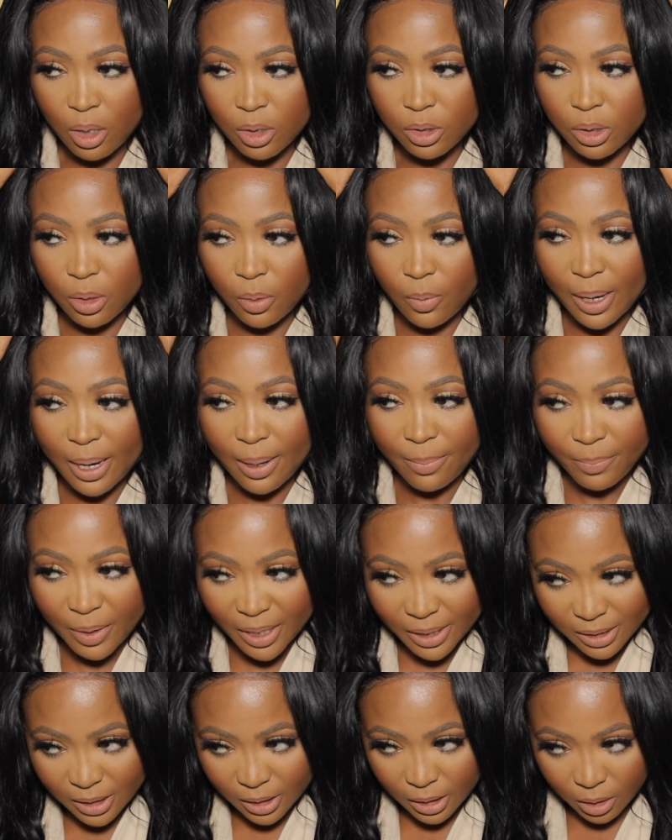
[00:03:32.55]
So what I'm
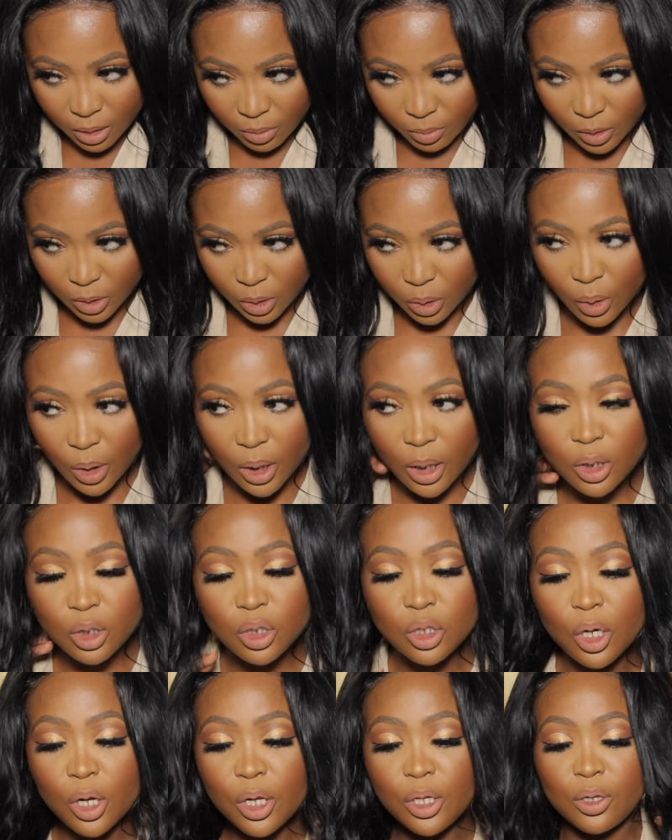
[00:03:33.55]
basically going to be doing is
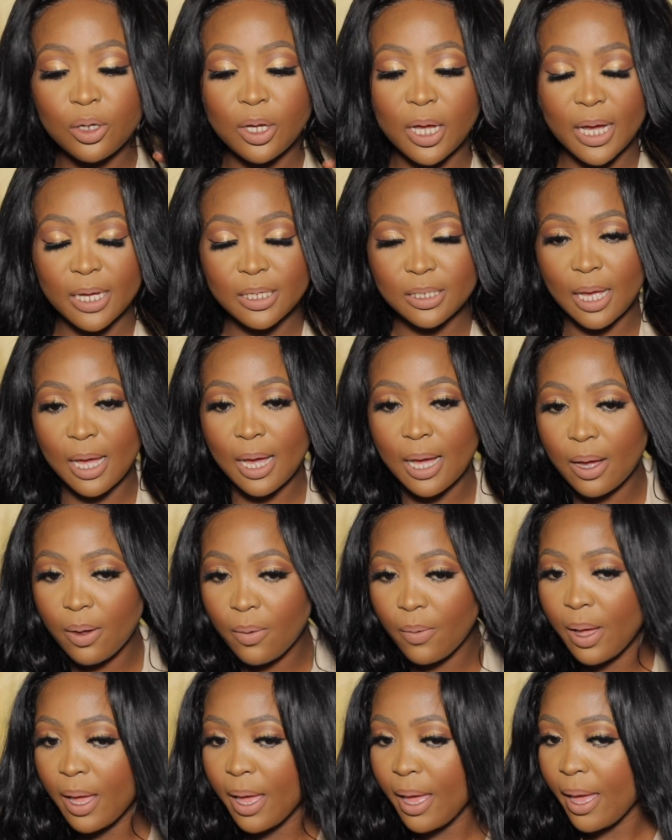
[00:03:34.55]
showing you guys
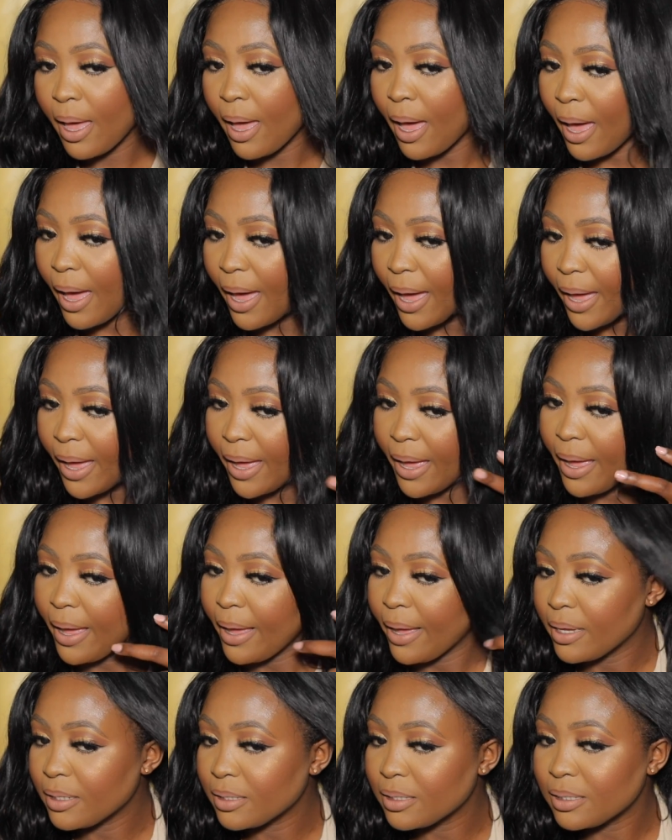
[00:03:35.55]
how
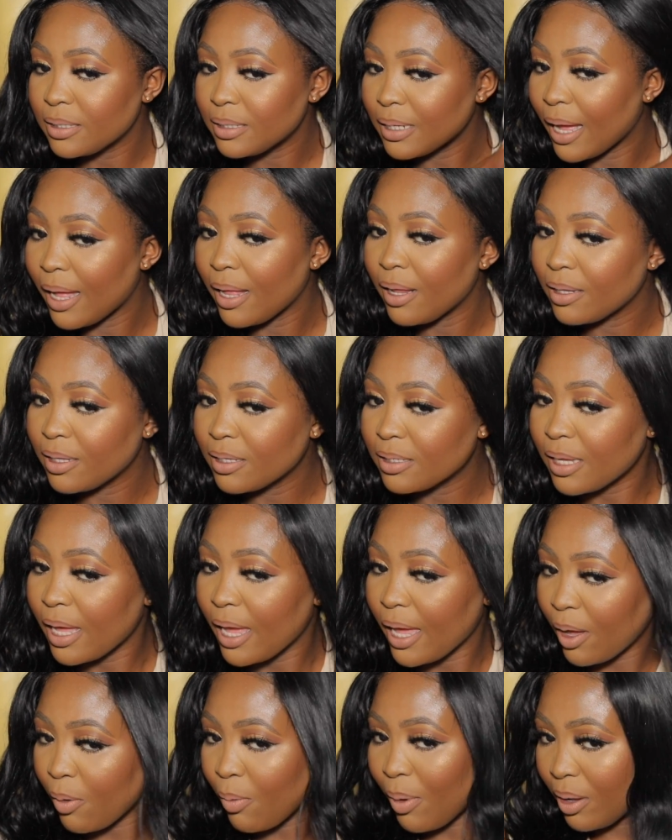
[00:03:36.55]
I style this
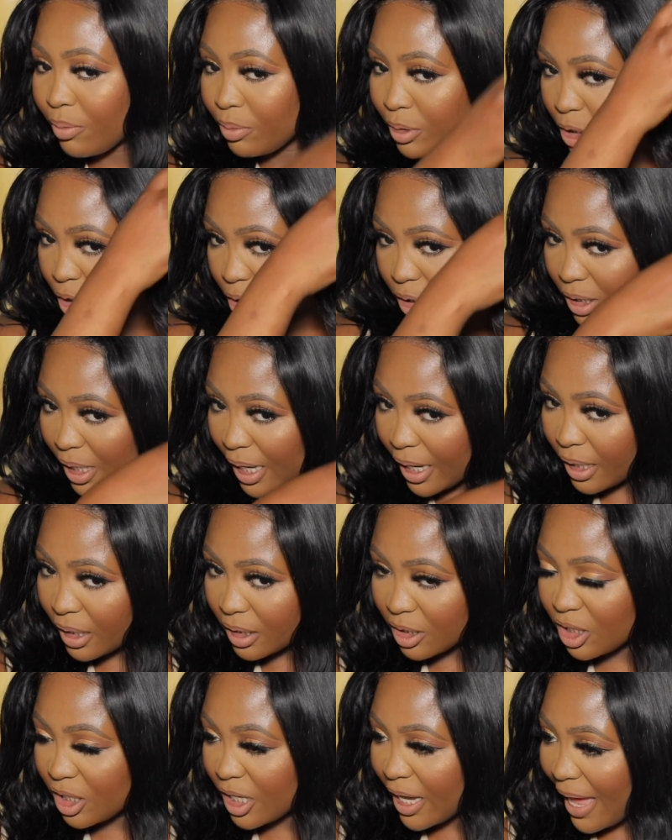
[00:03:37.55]
hair while we just
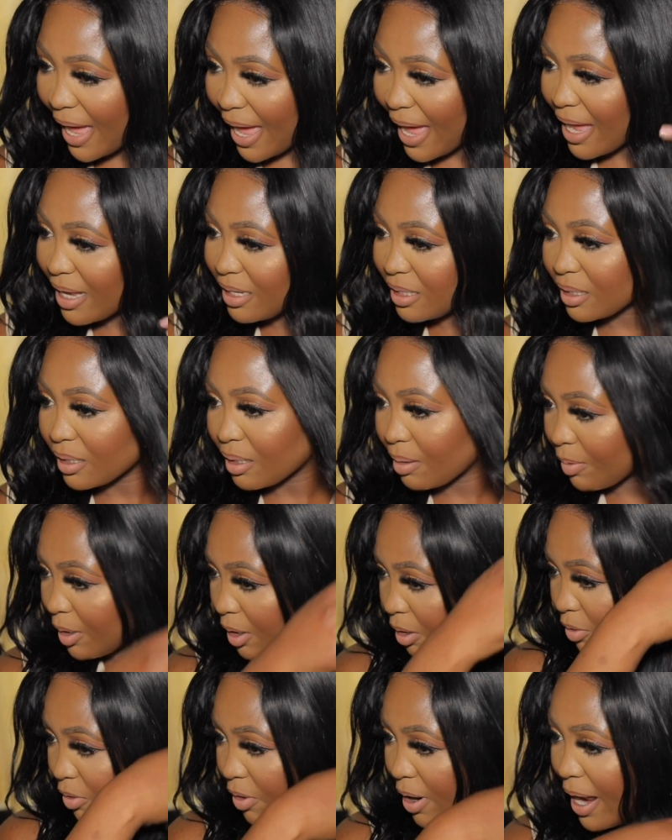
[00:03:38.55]
like chat
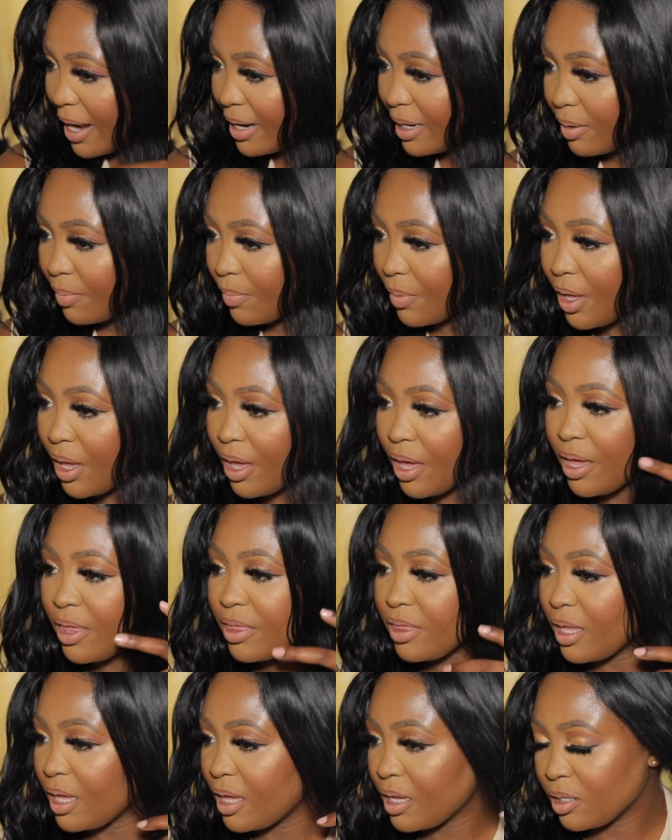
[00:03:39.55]
about random
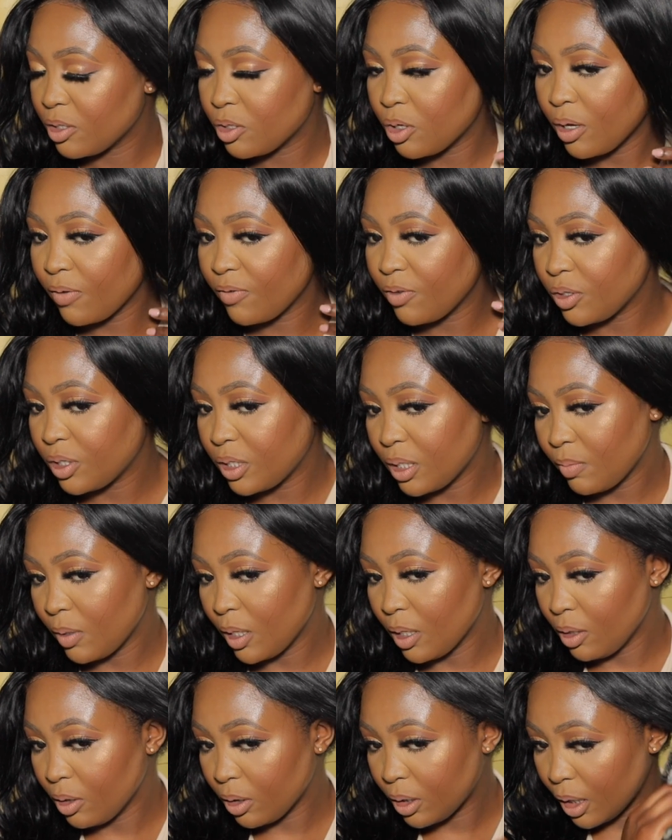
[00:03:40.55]
things. So if you see
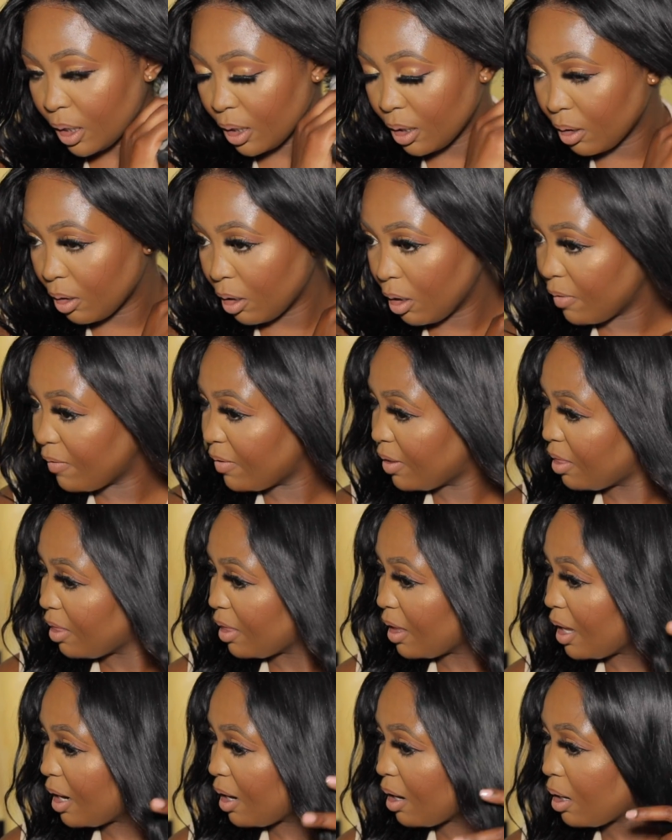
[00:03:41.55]
me looking over
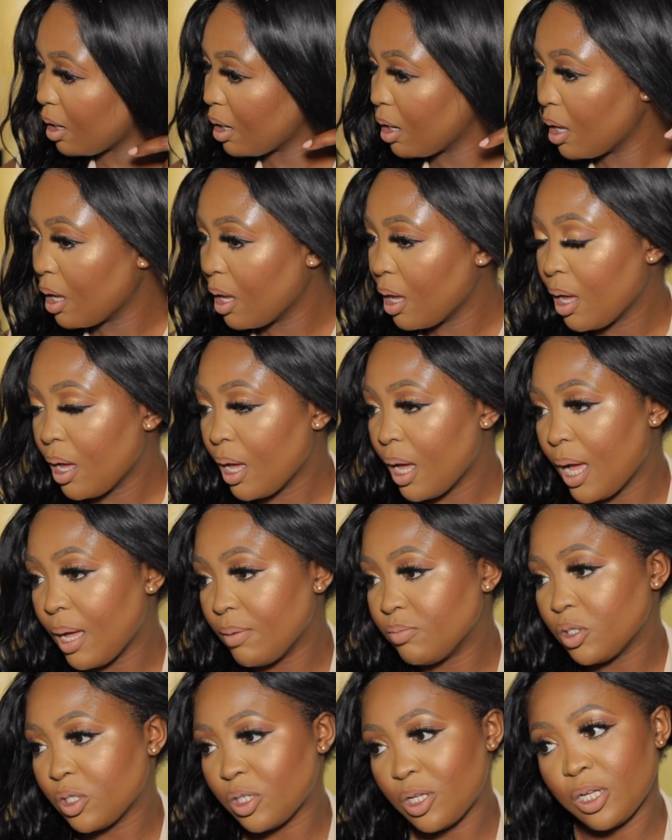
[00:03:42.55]
there,
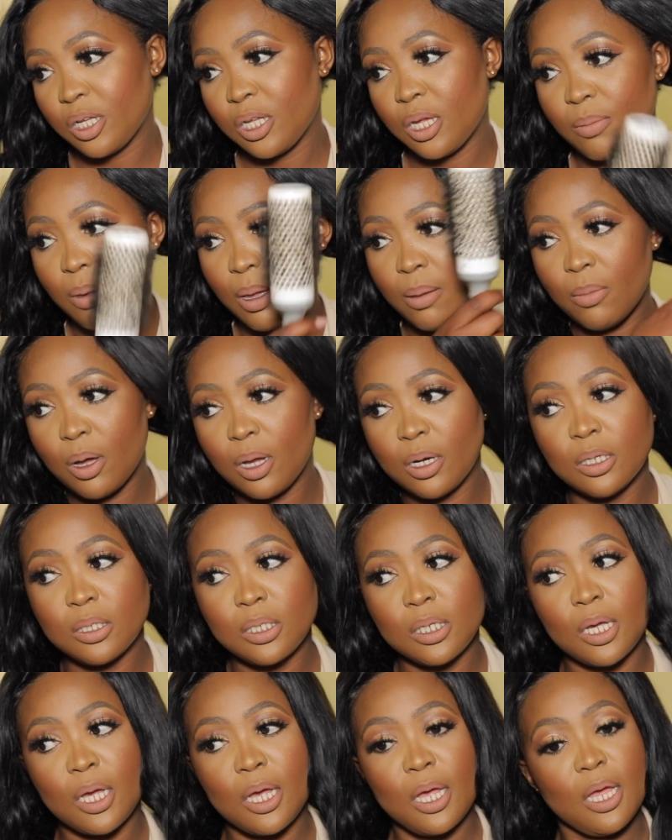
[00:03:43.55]
I'm just looking at my
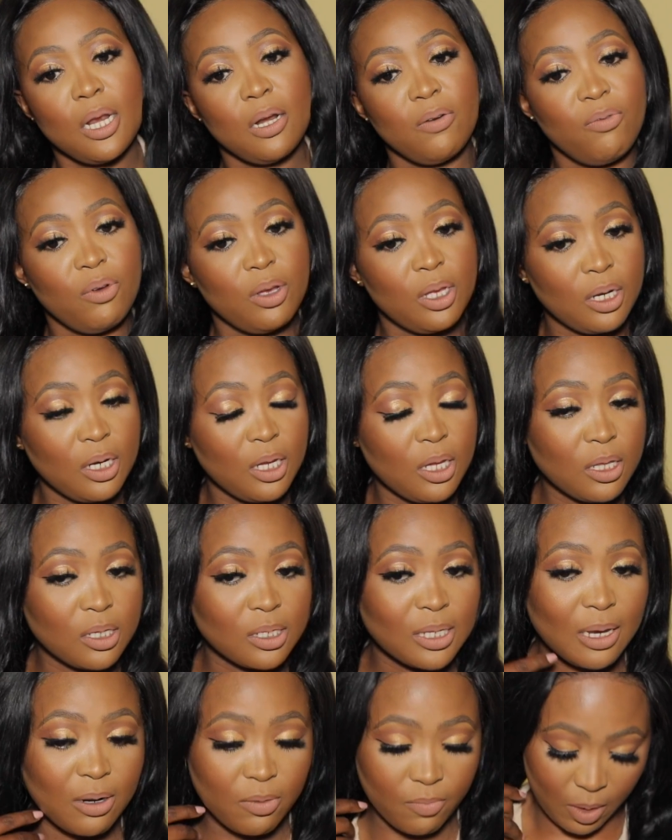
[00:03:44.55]
monitor, and if we can hear the
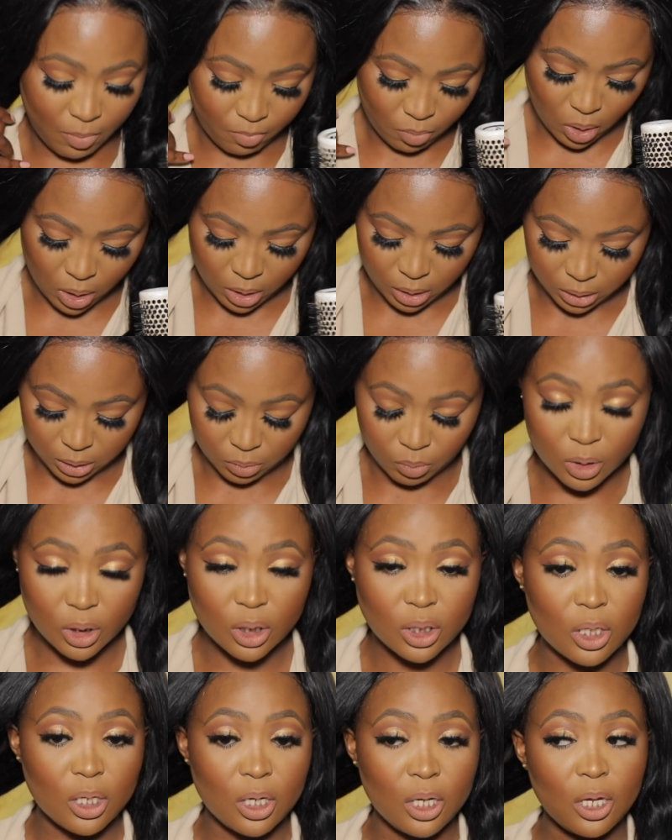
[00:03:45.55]
sound of my monitor, we're
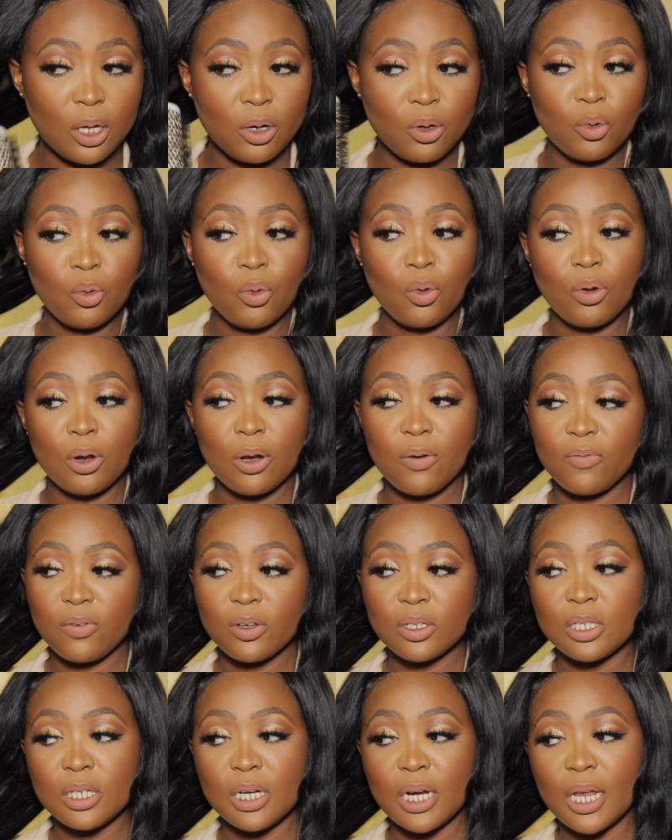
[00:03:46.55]
just gonna ignore it
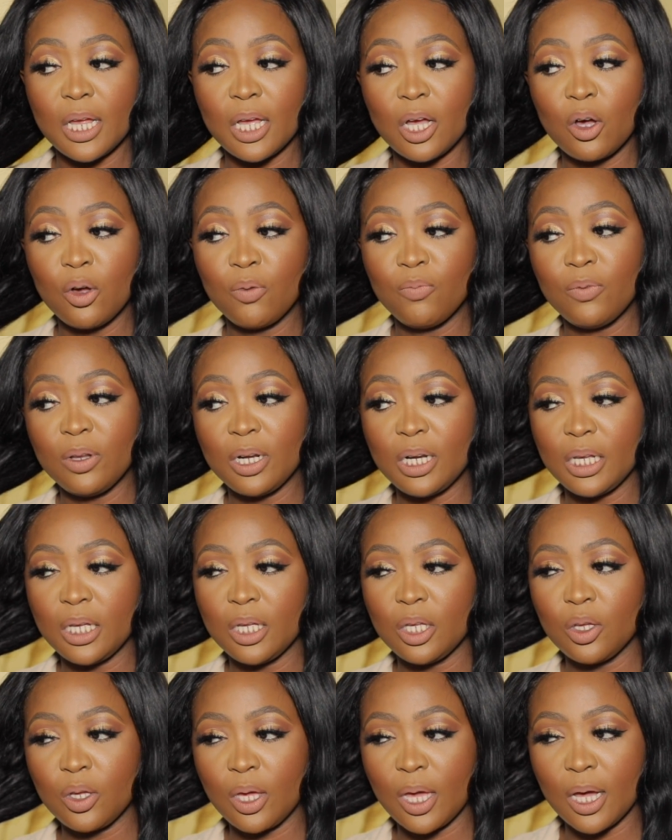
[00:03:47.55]
for today. Hopefully
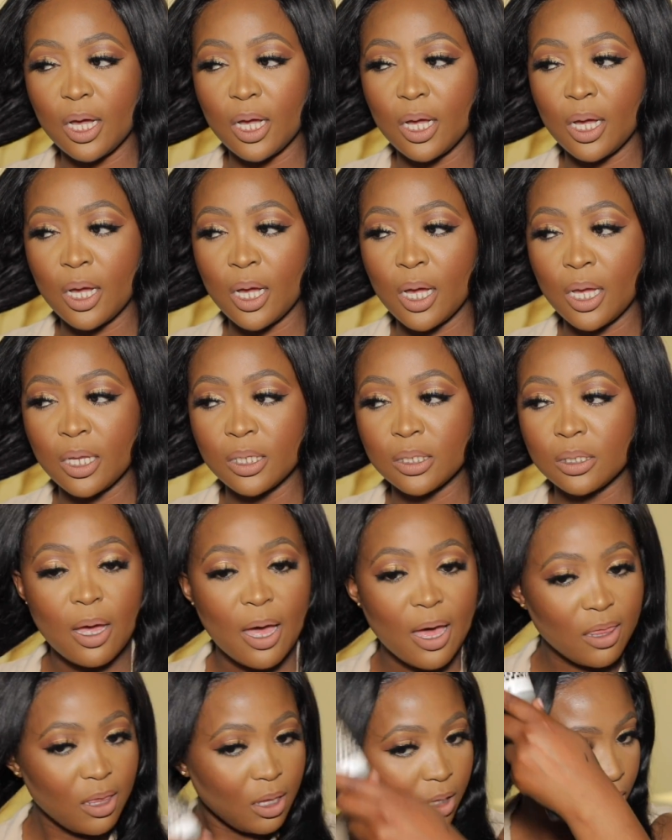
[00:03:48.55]
you can't.
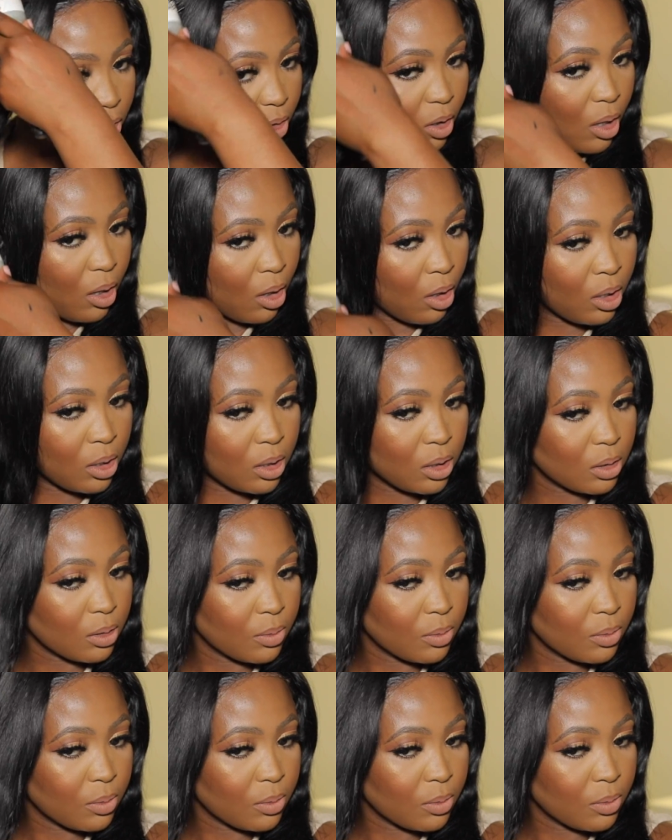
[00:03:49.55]
I think you can't,